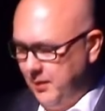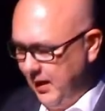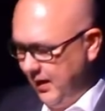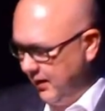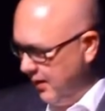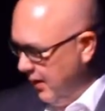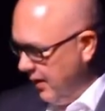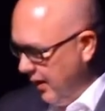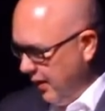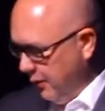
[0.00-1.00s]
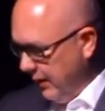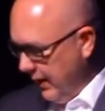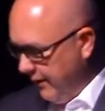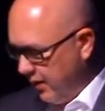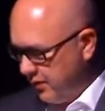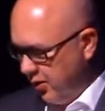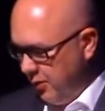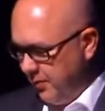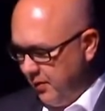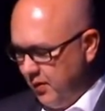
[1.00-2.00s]
guide. Uh, we have
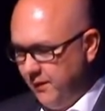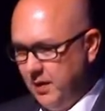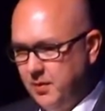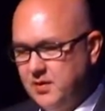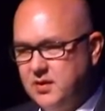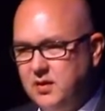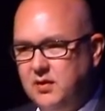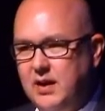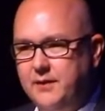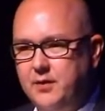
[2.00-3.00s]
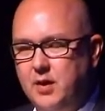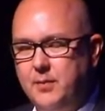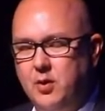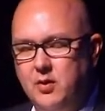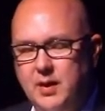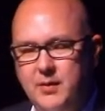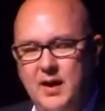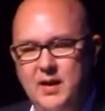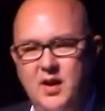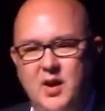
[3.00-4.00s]
October and November still left for our program
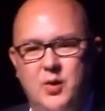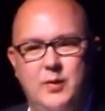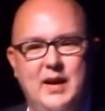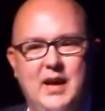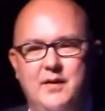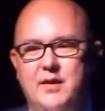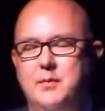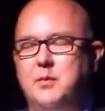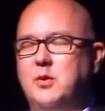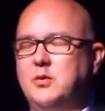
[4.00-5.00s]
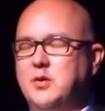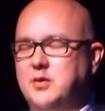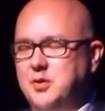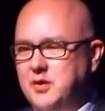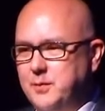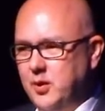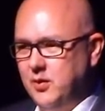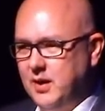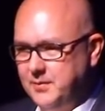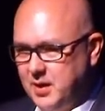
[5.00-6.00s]
guide. We have a multitude of
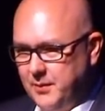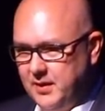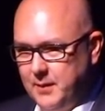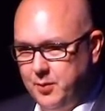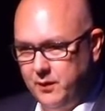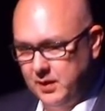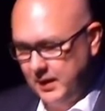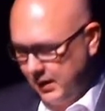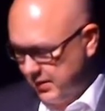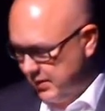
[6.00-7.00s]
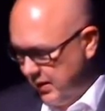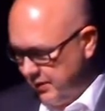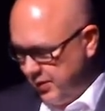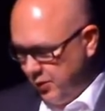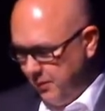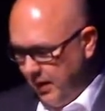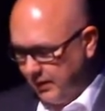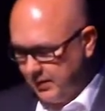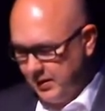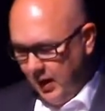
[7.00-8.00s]
programs coming up over the next uh, two
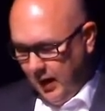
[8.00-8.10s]
months.